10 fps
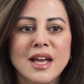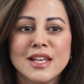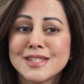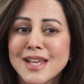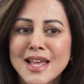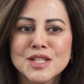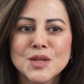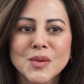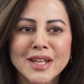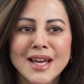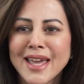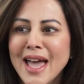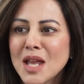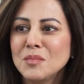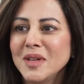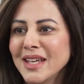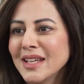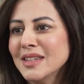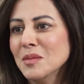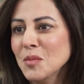Sunscreen, again,
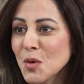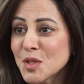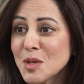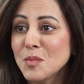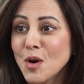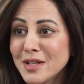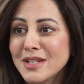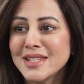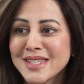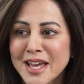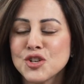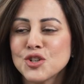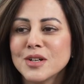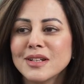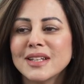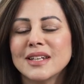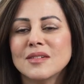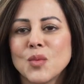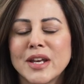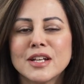being the most important essential
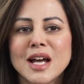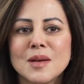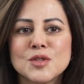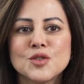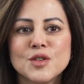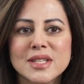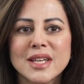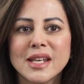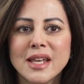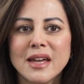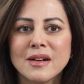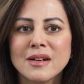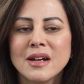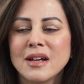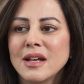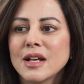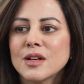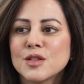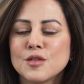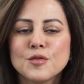when it comes to your skincare.
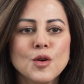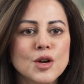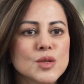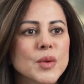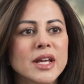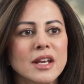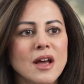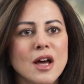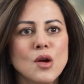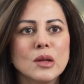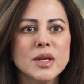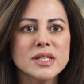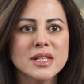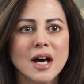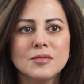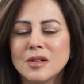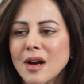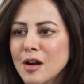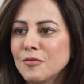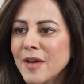Because, of course, we cannot always cover
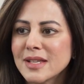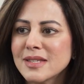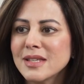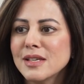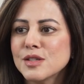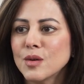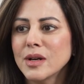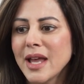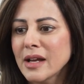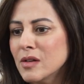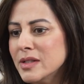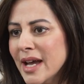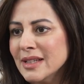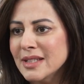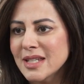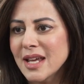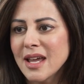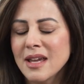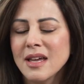our faces or neck or décolleté,